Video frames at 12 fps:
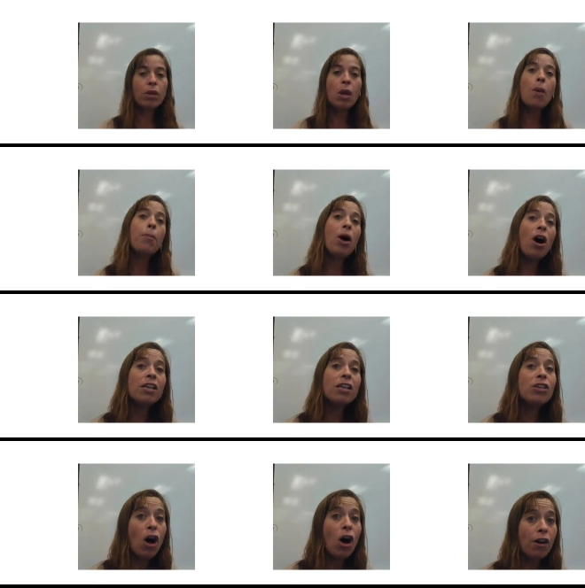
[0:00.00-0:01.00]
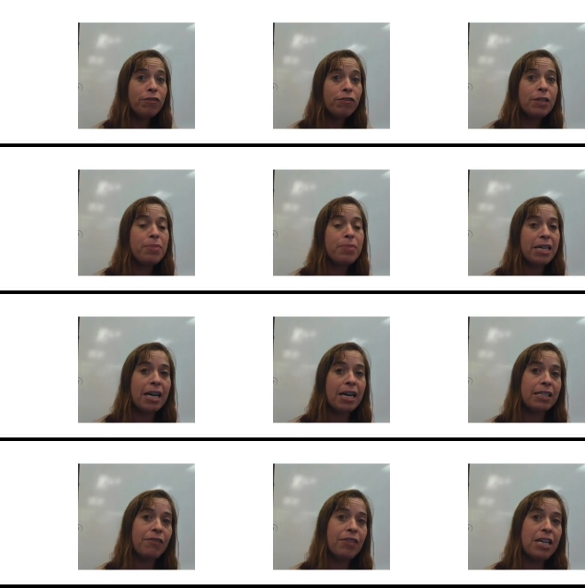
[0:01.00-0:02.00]
Pause often
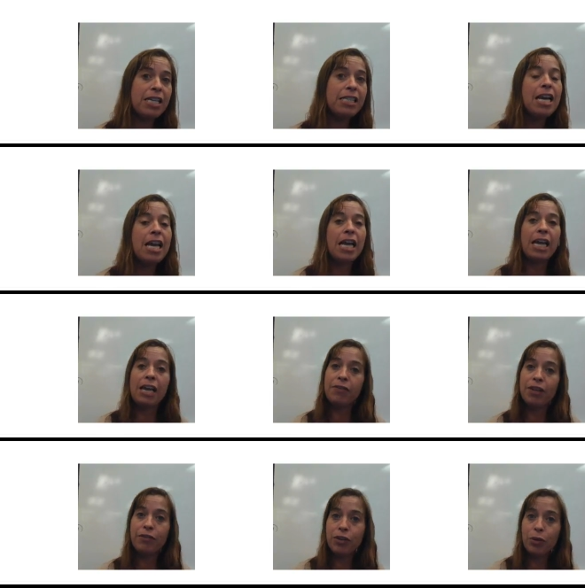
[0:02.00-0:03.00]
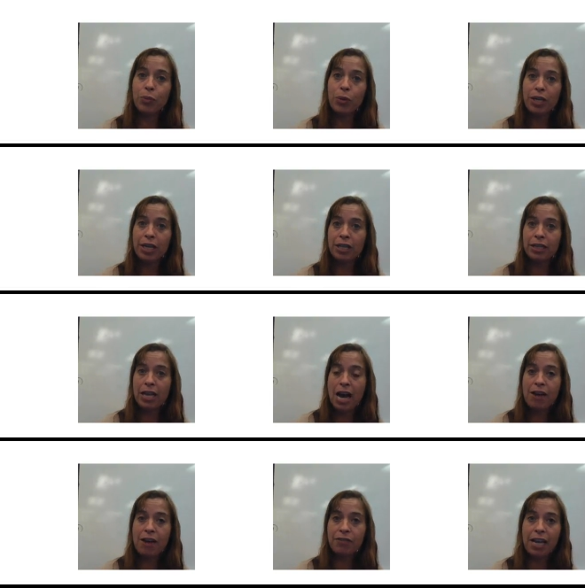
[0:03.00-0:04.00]
because of this, even if you're working
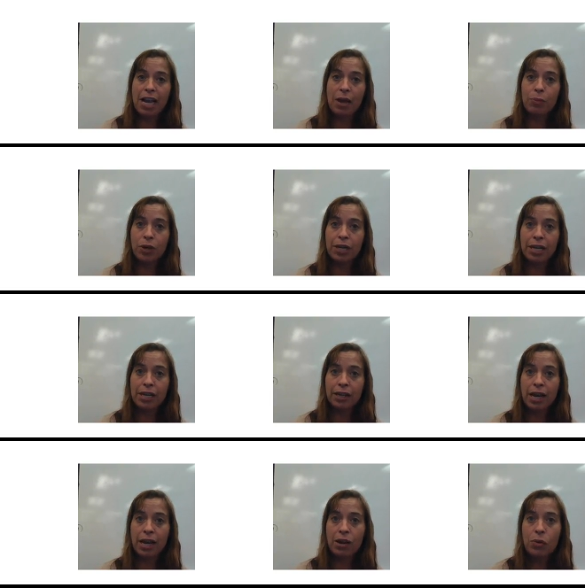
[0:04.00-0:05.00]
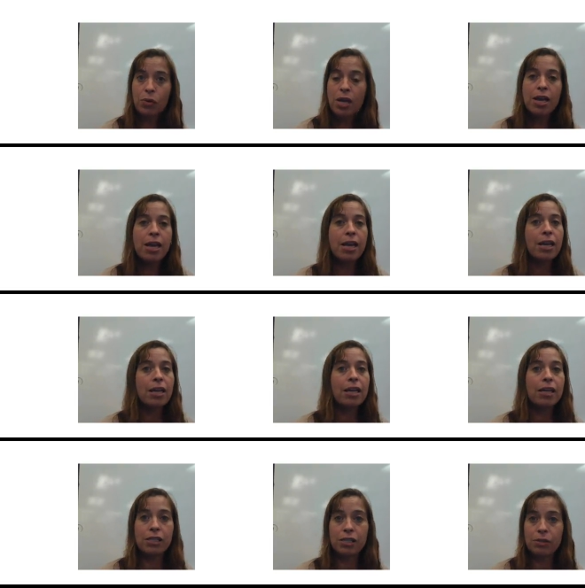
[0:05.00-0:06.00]
live like I'm working now.
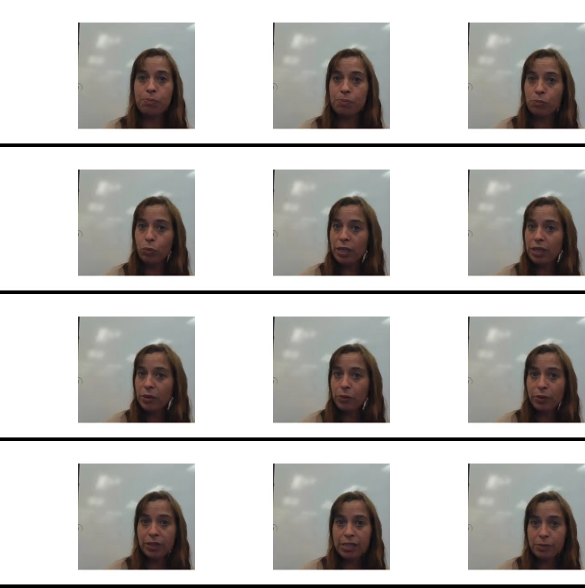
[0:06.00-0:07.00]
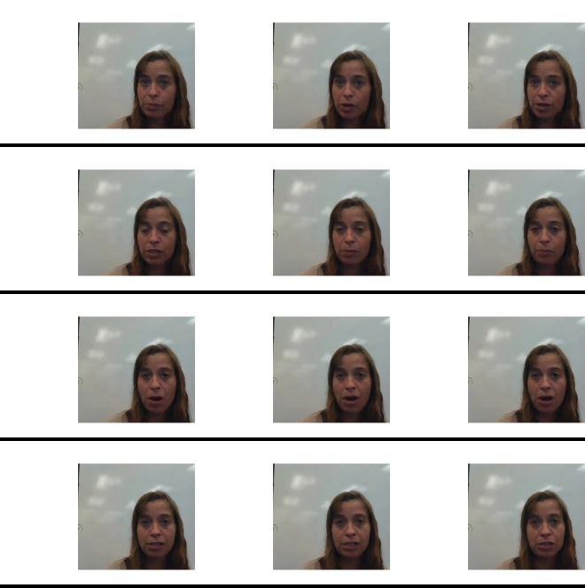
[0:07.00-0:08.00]
It's really, really smart to
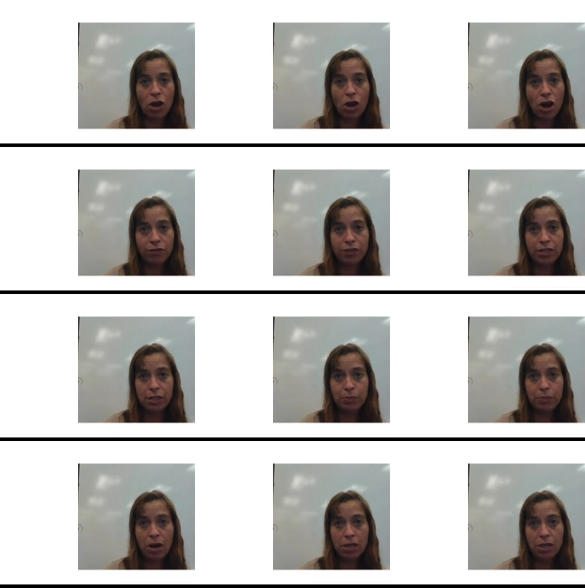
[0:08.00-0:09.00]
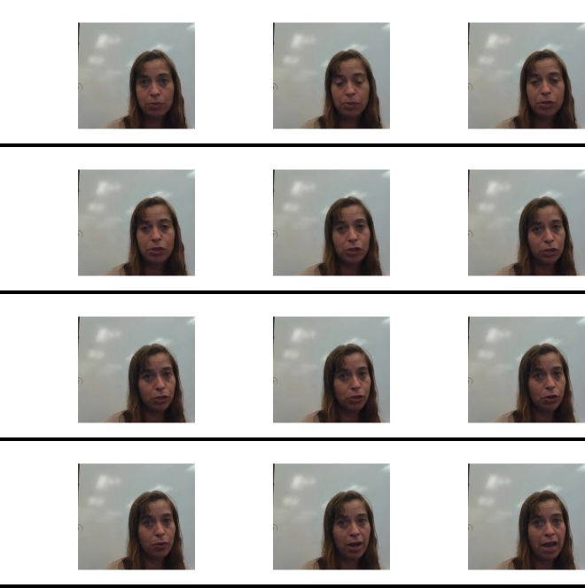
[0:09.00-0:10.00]
pause as often as possible so you
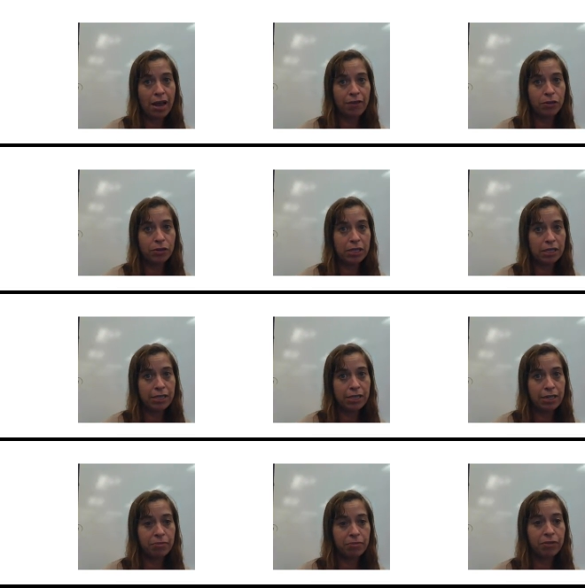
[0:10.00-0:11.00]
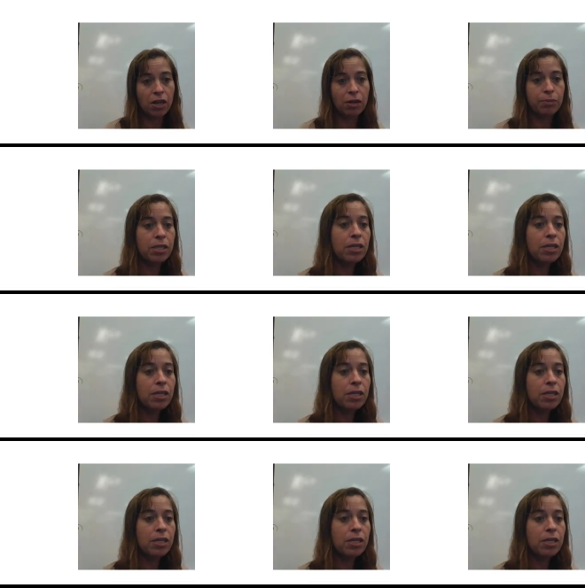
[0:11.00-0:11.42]
don't have those little snub flubs.